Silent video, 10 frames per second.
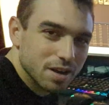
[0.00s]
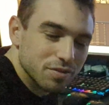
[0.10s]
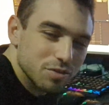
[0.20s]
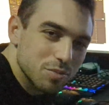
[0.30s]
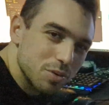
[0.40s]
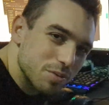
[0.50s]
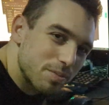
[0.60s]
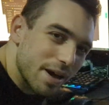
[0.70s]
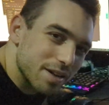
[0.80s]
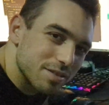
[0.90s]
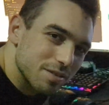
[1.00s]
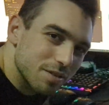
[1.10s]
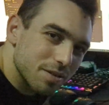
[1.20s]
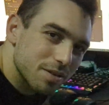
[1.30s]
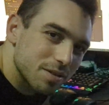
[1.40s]
have to put back
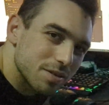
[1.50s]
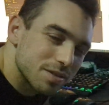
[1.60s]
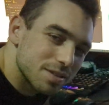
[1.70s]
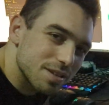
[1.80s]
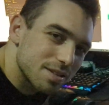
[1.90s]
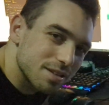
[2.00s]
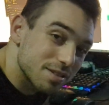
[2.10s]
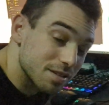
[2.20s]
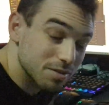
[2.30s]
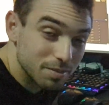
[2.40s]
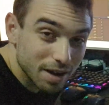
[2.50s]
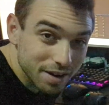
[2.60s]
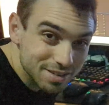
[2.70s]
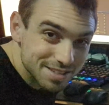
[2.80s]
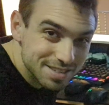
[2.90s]
the settings on the
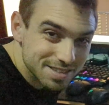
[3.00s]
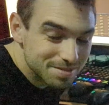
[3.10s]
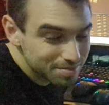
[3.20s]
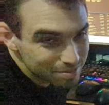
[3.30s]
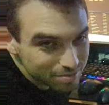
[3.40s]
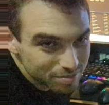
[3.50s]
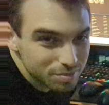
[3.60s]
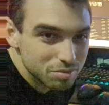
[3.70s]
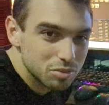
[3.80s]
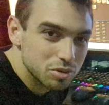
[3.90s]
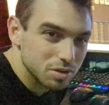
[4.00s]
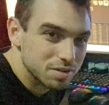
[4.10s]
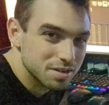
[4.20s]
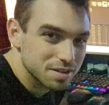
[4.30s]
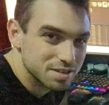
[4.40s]
BIOS, boot on
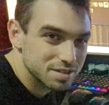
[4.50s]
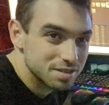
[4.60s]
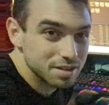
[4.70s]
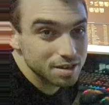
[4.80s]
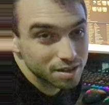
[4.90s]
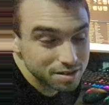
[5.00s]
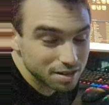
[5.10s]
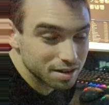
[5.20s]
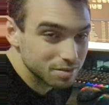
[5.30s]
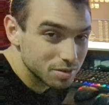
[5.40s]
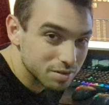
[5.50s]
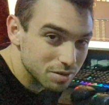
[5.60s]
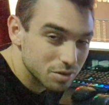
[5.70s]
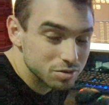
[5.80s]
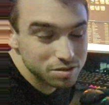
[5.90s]
the SSD, installing
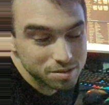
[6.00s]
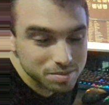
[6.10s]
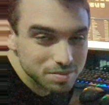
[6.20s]
Windows,